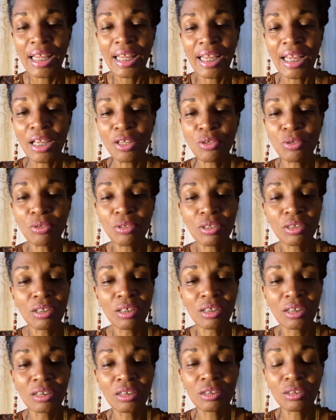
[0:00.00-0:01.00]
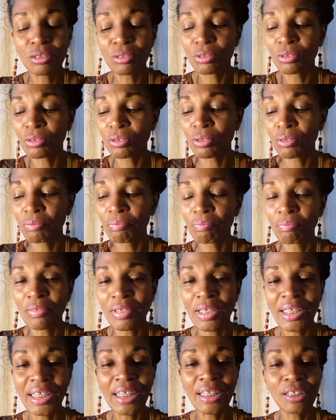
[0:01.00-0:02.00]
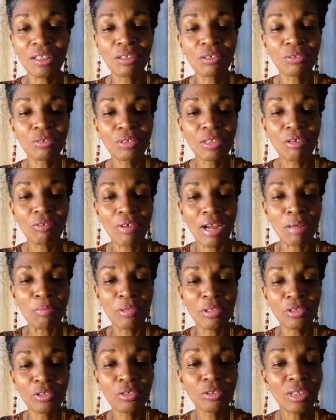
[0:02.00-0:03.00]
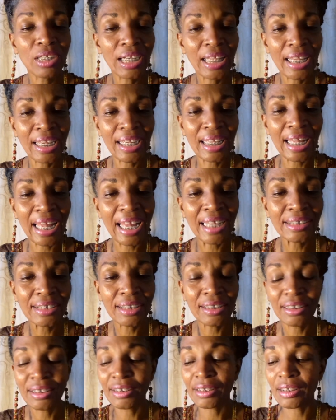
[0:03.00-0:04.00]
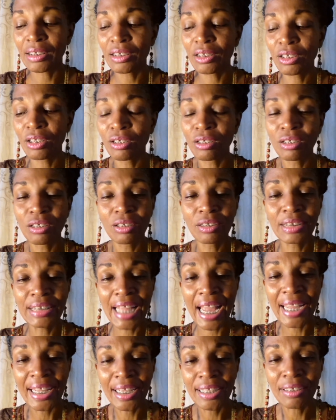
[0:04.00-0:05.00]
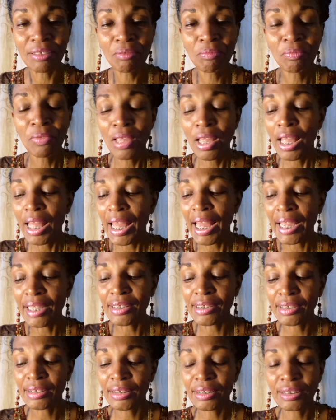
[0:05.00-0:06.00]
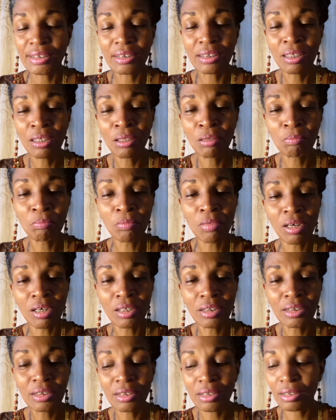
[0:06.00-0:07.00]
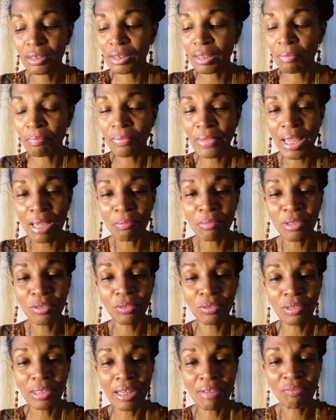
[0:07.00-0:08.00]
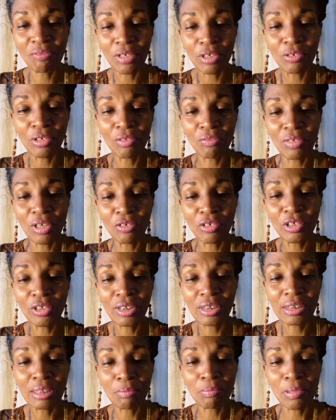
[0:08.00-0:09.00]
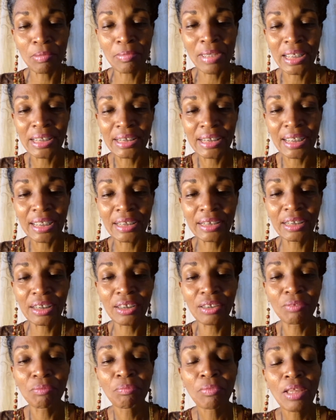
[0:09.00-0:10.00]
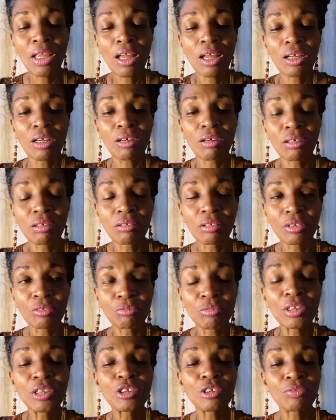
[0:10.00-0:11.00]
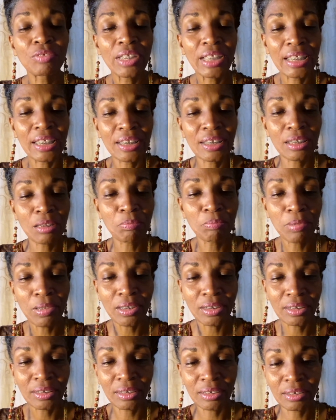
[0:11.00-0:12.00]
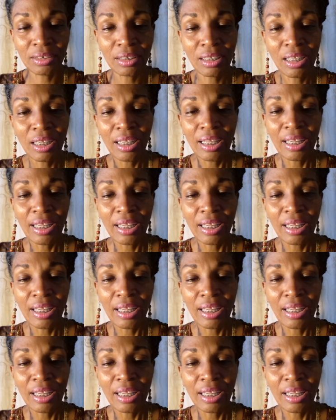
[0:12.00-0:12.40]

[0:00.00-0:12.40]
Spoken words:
You could also include a ribonucleic acids in your diet. I just bought some time ago a very, very good supplementation called Rejuvenate Plus.